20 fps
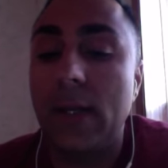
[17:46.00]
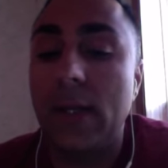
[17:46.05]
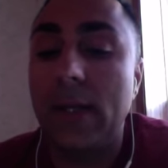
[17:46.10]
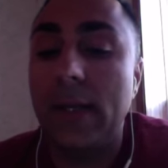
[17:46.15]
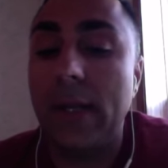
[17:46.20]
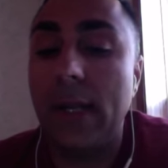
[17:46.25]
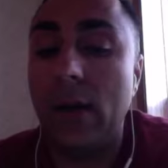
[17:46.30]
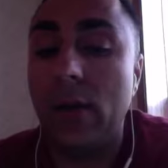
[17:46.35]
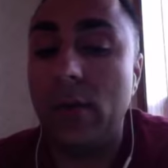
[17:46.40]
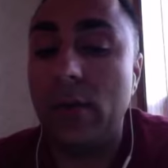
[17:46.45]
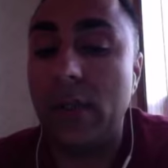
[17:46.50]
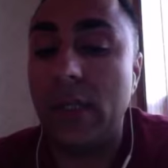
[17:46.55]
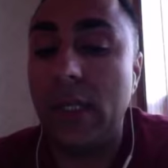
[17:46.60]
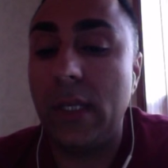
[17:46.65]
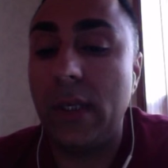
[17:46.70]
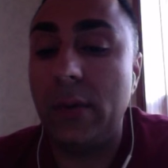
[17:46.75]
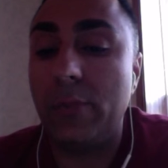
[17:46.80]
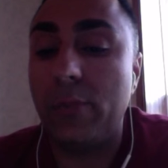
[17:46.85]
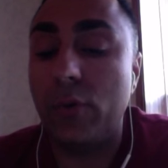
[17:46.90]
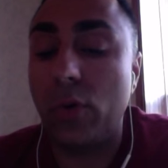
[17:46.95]
Now,
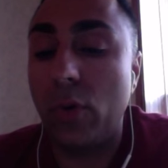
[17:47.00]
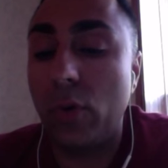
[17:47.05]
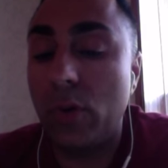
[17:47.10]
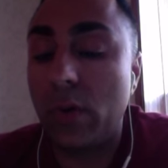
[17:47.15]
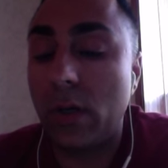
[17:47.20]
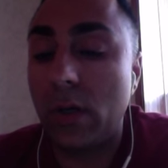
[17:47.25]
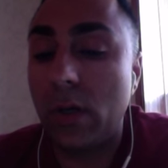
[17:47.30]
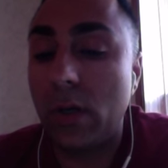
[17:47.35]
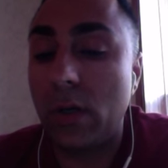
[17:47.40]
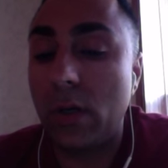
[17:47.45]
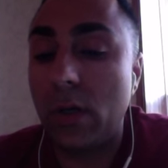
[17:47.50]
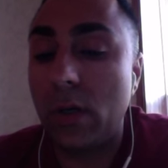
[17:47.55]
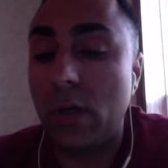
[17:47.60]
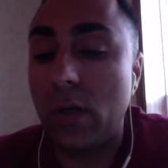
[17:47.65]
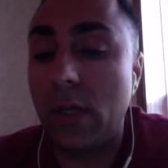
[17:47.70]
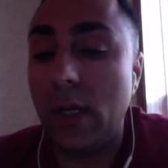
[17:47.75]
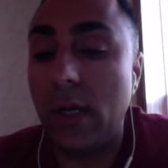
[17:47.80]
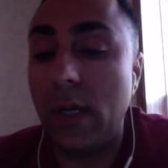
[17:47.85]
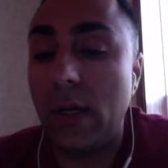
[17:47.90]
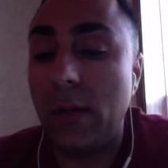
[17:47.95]
the broker
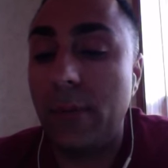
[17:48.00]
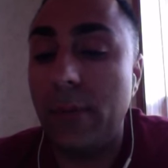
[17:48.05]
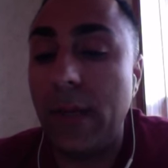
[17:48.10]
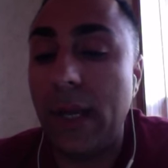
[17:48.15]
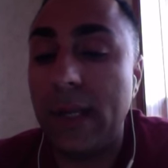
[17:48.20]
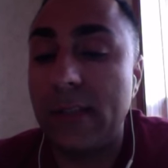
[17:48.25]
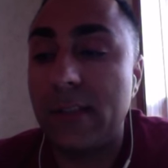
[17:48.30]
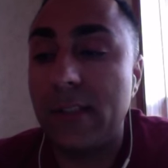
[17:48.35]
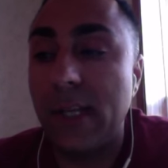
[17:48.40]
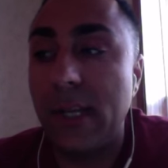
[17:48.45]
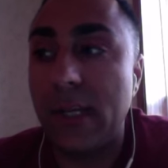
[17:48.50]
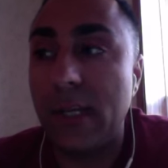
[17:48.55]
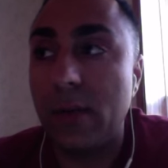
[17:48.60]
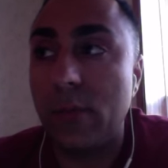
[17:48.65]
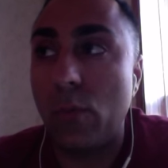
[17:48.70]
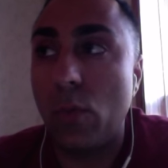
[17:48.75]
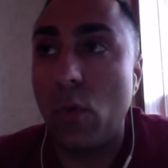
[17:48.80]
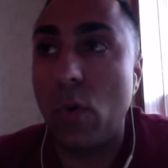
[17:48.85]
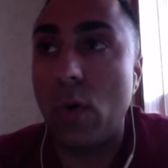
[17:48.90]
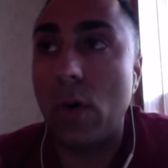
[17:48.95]
has
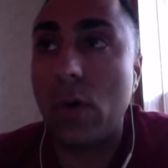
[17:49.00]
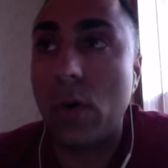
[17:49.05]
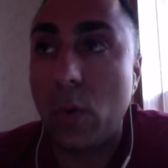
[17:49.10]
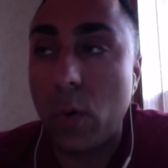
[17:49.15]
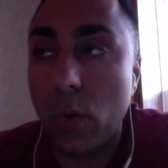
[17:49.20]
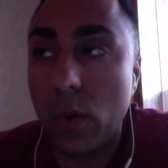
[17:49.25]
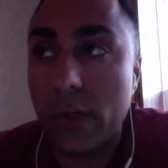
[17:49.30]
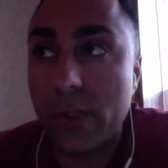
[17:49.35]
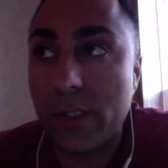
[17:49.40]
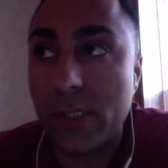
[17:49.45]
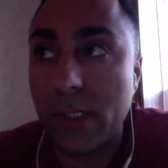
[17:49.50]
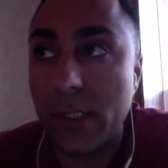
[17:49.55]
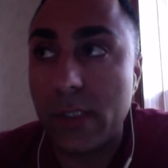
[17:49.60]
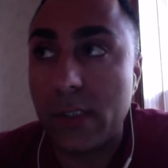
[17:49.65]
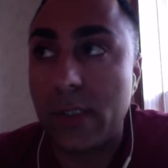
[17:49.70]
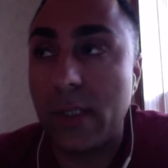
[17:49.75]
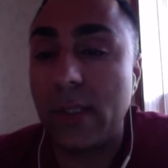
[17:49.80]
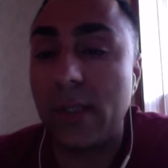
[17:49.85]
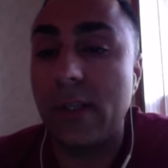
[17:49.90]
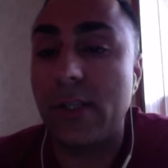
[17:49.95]
taken more courses
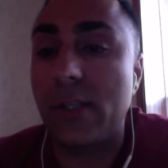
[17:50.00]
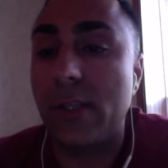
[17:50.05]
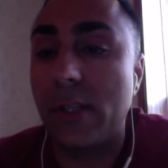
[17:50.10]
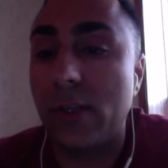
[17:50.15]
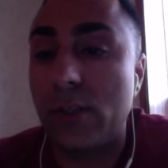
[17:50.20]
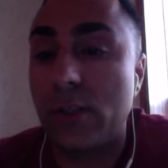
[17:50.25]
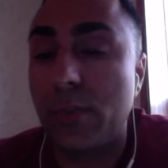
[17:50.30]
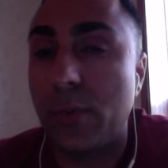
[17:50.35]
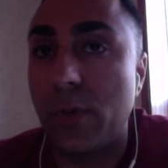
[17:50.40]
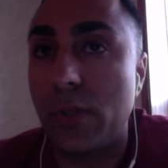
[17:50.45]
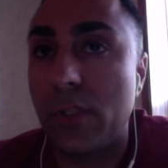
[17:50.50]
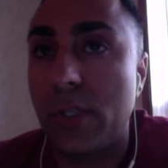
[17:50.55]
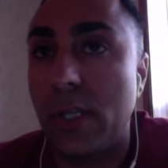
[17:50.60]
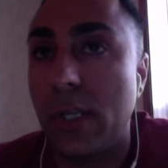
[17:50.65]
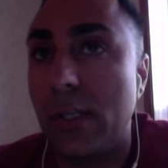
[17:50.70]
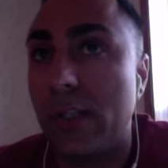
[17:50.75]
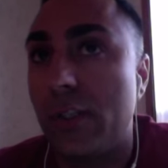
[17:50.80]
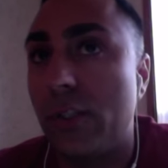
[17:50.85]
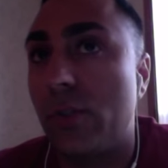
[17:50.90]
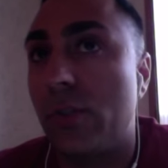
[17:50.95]
than the salesperson,
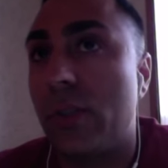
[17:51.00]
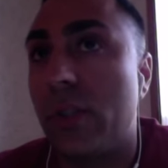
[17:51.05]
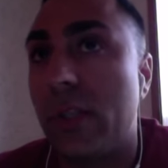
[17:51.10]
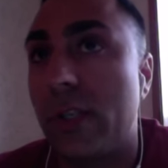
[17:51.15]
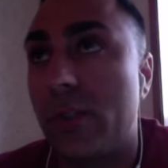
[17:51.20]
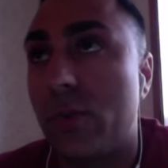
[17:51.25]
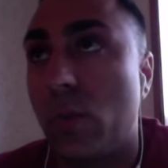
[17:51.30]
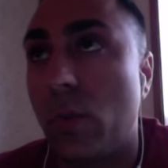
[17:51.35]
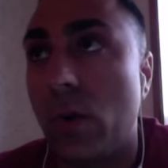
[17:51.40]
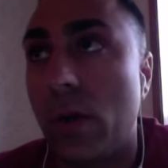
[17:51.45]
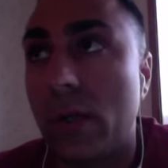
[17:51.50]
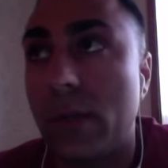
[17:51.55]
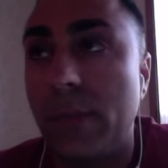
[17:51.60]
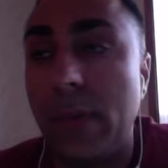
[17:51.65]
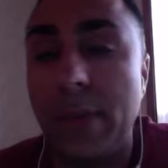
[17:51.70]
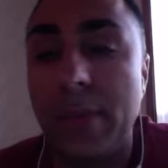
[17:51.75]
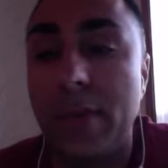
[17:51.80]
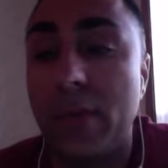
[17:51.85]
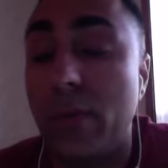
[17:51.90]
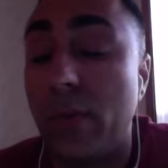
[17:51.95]
and usually has worked
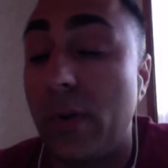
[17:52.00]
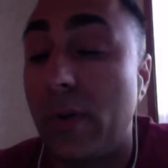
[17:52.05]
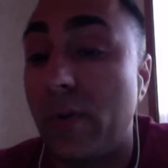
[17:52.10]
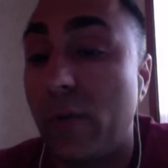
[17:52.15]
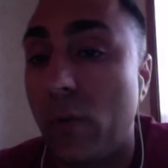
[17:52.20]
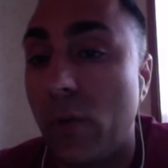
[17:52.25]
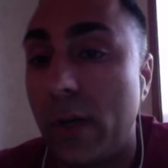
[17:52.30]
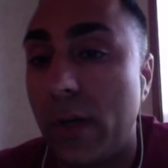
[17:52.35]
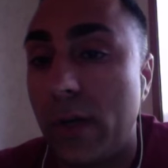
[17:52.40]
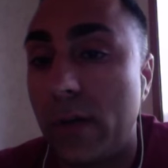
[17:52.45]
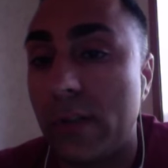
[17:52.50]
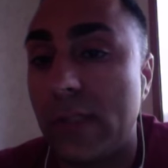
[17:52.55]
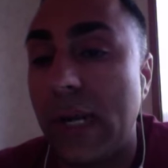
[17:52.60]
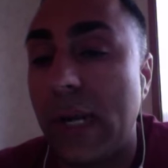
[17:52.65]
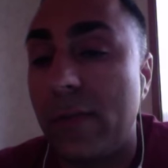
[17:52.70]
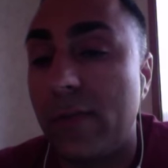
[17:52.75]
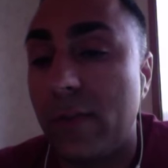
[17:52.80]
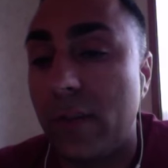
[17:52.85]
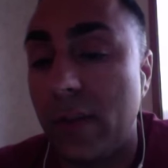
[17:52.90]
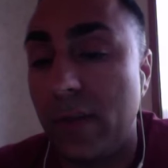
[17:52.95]
maybe 3 or 4 years
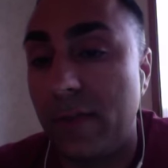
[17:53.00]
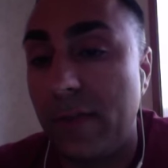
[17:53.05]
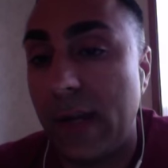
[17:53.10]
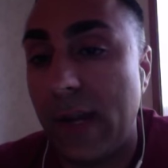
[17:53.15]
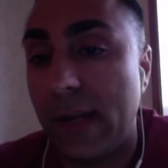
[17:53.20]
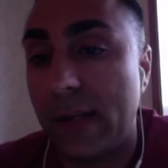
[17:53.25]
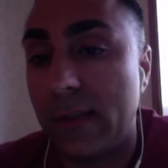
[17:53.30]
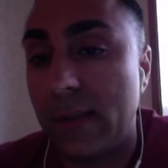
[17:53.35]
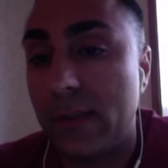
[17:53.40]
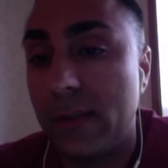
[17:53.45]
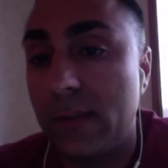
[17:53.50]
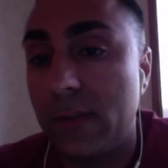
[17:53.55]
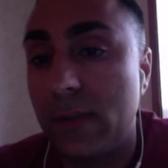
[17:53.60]
after the fact.